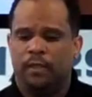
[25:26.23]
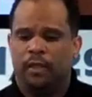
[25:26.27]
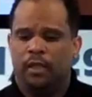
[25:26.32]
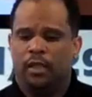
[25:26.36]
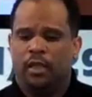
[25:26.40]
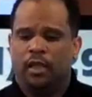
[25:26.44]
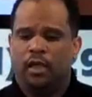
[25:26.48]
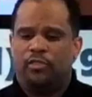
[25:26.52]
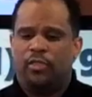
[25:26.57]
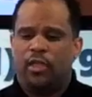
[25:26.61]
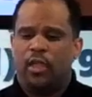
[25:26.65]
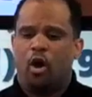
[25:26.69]

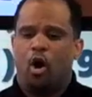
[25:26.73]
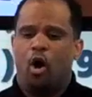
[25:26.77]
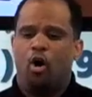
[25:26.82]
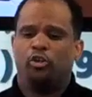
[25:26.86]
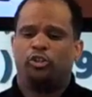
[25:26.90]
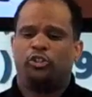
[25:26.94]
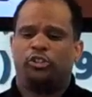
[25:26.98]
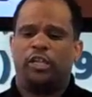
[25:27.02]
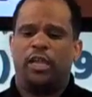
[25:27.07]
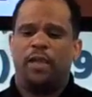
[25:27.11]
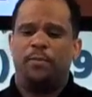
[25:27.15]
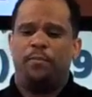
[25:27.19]
They all
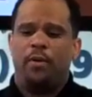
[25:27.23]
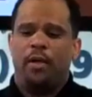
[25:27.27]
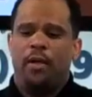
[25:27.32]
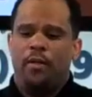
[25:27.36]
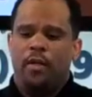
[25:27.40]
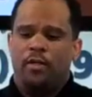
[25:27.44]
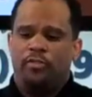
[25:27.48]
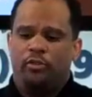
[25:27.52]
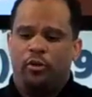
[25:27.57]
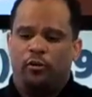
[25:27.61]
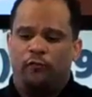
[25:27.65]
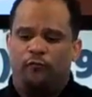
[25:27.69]
shape
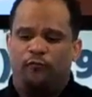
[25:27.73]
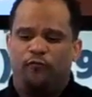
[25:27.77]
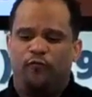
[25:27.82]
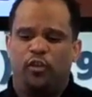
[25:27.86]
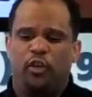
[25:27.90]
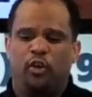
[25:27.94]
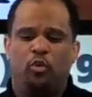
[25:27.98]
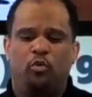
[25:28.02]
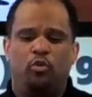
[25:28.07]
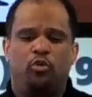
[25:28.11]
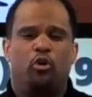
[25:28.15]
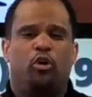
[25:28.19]
the
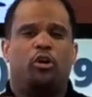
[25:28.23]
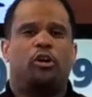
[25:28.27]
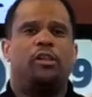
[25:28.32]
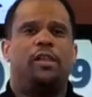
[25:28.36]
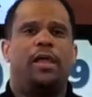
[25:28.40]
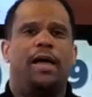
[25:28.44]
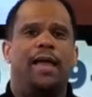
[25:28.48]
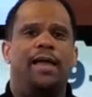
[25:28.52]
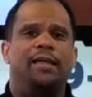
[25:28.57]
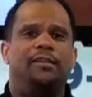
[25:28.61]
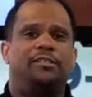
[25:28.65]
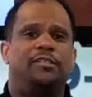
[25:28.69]
view your
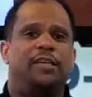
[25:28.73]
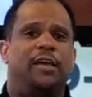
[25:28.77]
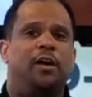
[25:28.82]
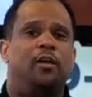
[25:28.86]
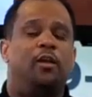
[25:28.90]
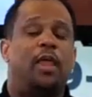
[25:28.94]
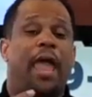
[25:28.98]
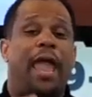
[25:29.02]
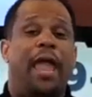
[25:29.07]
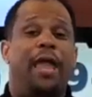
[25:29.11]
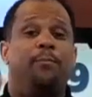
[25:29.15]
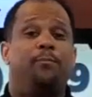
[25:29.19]
clientele
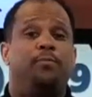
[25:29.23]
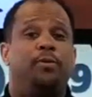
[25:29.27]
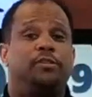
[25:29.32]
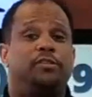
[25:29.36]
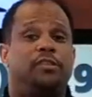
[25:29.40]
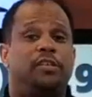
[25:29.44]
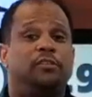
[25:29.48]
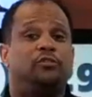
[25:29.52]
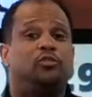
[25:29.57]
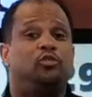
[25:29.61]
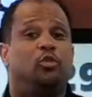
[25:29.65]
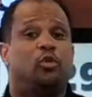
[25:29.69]
and
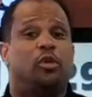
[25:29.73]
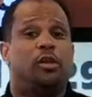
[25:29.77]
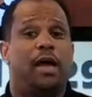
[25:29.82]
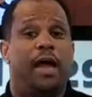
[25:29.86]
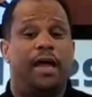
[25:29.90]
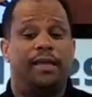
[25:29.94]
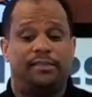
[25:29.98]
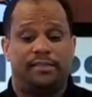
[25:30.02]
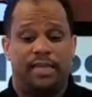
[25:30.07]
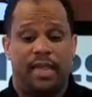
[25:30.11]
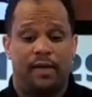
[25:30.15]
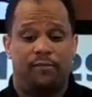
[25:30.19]
potential
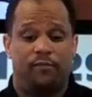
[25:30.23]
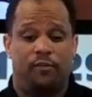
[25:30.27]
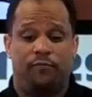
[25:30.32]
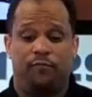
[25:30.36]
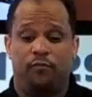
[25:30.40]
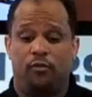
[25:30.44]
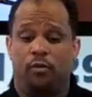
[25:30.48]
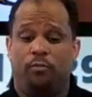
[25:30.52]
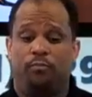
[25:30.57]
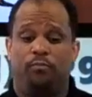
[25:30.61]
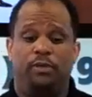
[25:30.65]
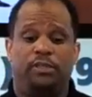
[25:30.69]
clients have of
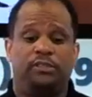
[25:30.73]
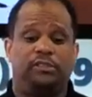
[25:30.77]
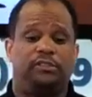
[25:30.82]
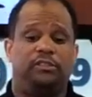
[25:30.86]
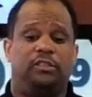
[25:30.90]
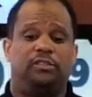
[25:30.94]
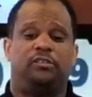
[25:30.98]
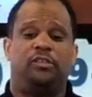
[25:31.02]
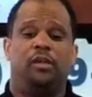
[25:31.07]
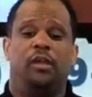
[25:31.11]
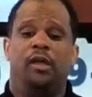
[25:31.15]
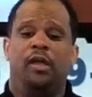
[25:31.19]
your
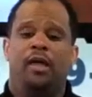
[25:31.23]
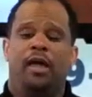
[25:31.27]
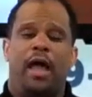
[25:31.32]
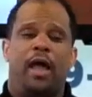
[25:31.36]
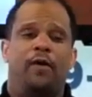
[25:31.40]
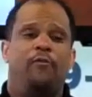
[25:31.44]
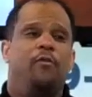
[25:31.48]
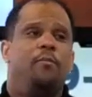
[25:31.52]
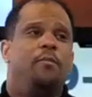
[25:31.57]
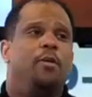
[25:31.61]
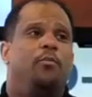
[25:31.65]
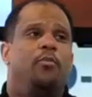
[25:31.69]
business. I
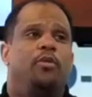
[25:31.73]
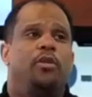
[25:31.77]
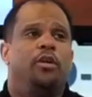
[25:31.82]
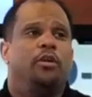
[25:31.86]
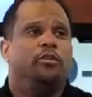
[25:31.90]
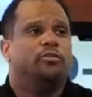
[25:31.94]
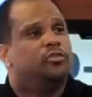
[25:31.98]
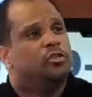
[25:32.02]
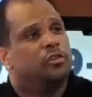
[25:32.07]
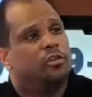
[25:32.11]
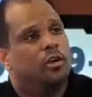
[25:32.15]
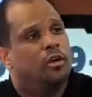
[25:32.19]
remember
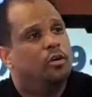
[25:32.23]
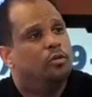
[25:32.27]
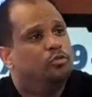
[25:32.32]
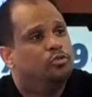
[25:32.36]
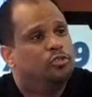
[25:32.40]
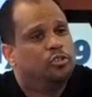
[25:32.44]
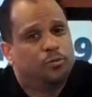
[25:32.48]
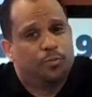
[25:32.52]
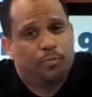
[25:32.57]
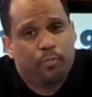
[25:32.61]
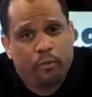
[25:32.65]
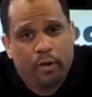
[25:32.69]
years ago,
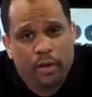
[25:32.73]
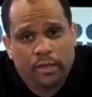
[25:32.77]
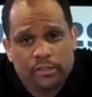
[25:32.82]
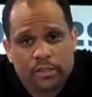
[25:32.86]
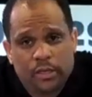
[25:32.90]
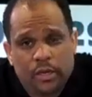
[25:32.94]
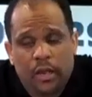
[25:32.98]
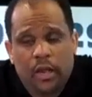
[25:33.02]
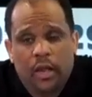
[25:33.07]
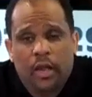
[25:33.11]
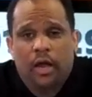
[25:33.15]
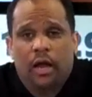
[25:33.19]
Sprint
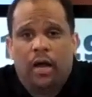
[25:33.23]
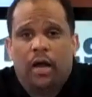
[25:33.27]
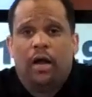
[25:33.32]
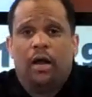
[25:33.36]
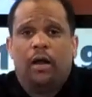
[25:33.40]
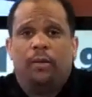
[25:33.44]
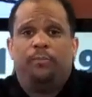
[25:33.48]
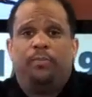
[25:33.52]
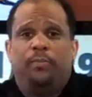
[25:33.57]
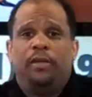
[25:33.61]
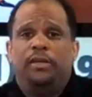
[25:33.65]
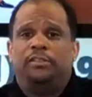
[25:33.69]

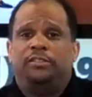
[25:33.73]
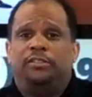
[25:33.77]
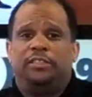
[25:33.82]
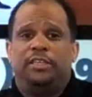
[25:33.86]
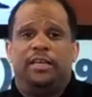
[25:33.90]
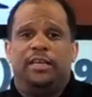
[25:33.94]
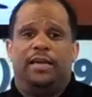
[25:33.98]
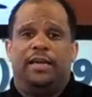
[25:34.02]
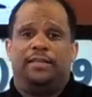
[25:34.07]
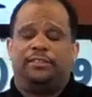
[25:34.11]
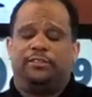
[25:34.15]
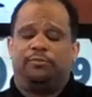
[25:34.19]

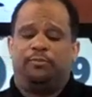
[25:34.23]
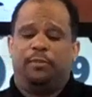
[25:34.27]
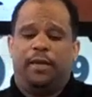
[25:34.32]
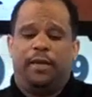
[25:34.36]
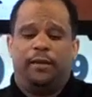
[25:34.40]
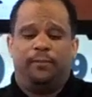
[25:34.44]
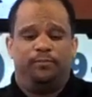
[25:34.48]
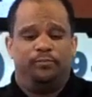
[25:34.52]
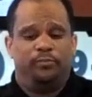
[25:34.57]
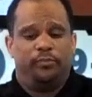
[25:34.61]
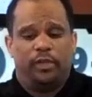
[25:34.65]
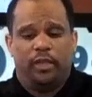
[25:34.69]
PCS,
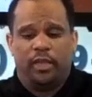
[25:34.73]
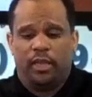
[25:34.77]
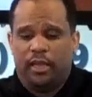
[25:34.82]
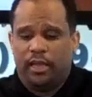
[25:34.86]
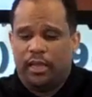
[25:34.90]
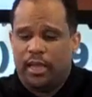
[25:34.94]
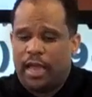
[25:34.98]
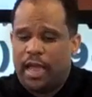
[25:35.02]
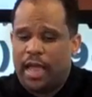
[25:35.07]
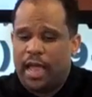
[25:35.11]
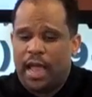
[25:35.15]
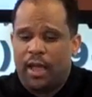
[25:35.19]
man.
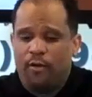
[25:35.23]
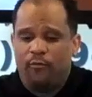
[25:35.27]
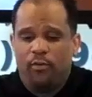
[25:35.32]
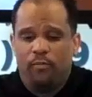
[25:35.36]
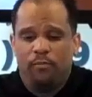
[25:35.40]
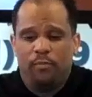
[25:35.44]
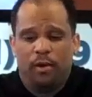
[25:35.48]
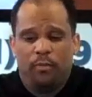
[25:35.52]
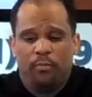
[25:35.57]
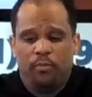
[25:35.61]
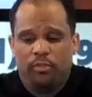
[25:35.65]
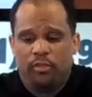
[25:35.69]
I
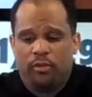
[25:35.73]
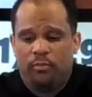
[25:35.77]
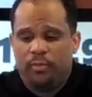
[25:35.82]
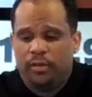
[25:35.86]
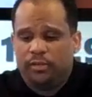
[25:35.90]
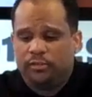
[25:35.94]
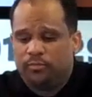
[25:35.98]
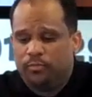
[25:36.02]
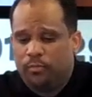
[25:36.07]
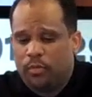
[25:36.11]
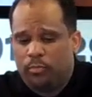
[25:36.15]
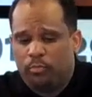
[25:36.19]
remember them as
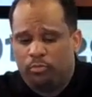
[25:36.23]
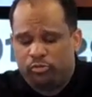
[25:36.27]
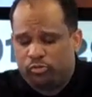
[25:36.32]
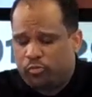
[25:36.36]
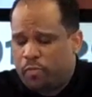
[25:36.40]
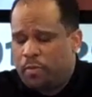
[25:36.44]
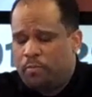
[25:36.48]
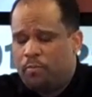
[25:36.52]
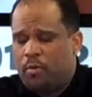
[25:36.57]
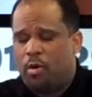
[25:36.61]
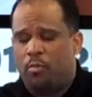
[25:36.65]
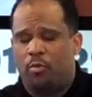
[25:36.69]

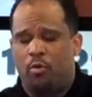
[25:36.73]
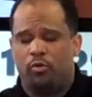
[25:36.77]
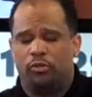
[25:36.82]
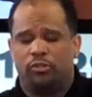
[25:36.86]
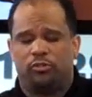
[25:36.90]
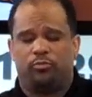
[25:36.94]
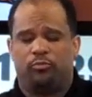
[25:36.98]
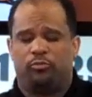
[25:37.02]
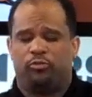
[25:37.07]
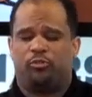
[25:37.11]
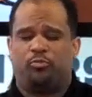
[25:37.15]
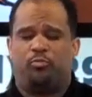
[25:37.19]
Sprint Mobile was
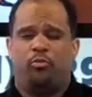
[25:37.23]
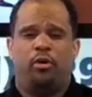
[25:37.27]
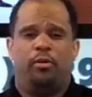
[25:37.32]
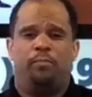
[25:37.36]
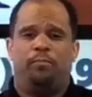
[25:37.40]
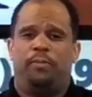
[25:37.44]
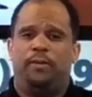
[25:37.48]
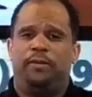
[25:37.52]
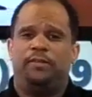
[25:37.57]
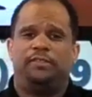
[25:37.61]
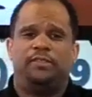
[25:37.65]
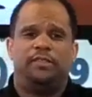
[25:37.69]
Sprint
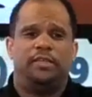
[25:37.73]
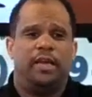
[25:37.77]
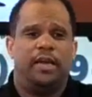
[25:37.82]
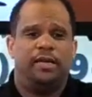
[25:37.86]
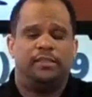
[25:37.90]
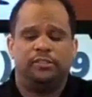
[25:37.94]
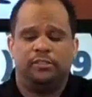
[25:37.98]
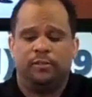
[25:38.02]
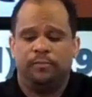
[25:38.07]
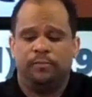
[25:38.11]
PCS.